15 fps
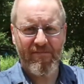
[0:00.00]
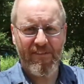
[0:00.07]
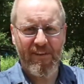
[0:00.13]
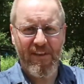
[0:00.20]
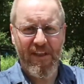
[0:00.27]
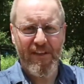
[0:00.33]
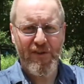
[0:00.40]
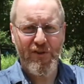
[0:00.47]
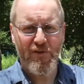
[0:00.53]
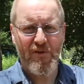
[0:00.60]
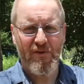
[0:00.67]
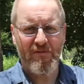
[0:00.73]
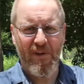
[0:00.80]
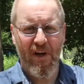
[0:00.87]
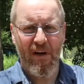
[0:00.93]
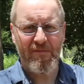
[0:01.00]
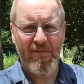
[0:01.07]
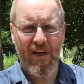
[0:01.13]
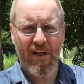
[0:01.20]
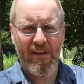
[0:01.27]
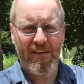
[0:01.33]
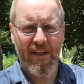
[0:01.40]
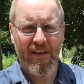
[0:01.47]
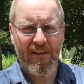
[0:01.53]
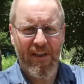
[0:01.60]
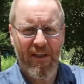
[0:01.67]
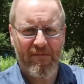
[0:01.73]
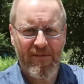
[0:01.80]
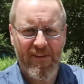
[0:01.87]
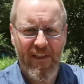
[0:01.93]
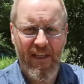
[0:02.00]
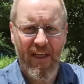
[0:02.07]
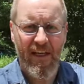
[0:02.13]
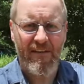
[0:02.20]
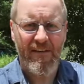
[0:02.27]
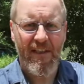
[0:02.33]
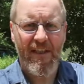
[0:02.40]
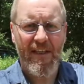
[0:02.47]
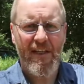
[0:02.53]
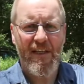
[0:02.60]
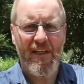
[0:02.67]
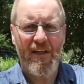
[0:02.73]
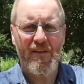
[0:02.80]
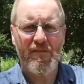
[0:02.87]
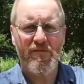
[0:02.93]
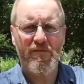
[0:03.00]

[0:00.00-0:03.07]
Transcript: Don't get a short arm guard that only comes to here, you know,